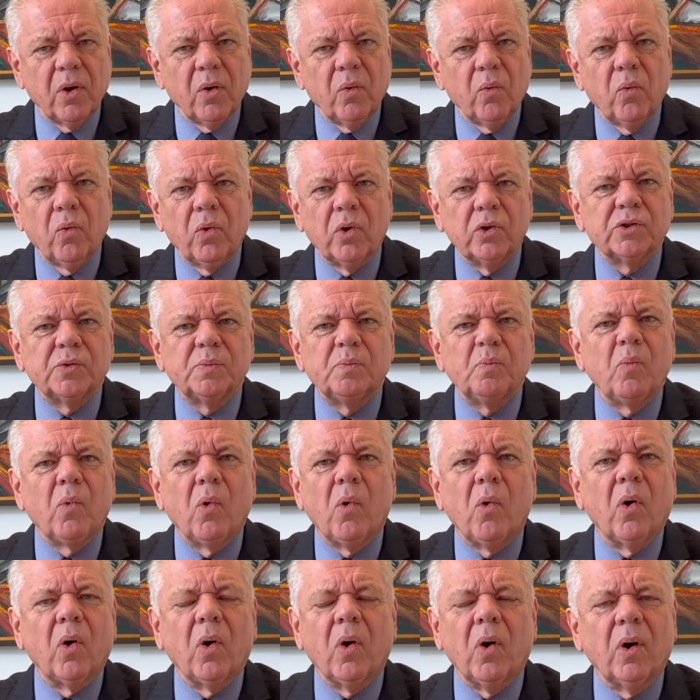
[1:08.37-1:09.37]
was
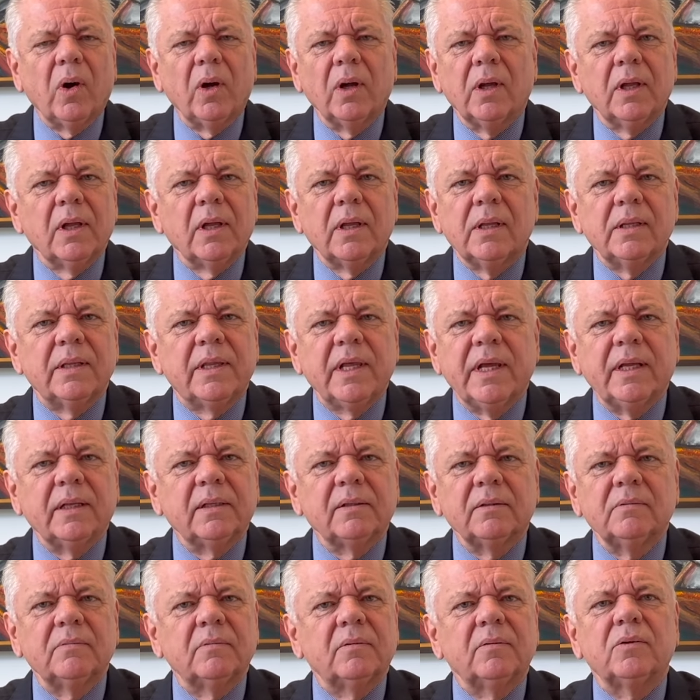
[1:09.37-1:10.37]
more
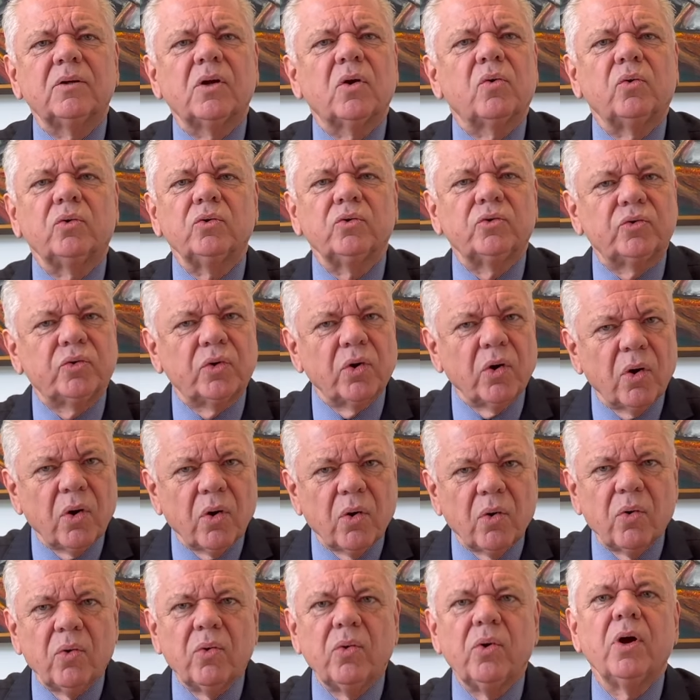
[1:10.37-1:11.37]
than
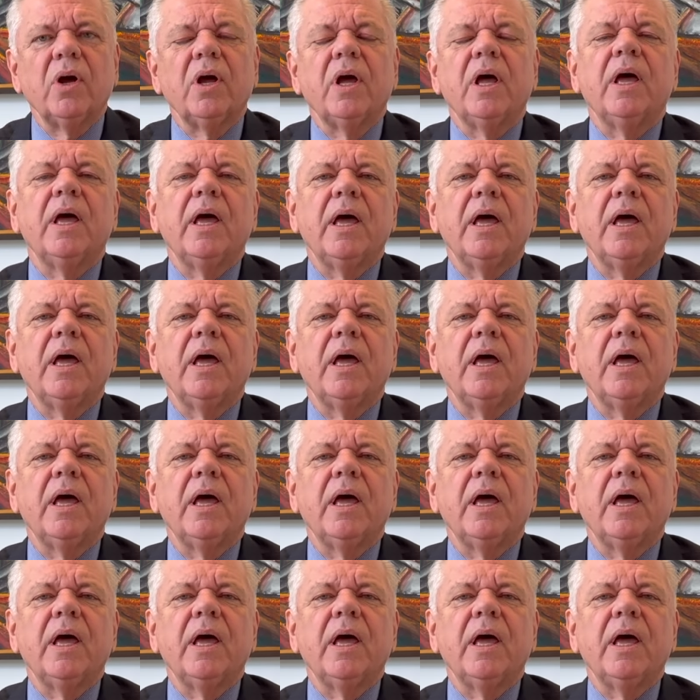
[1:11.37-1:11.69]
control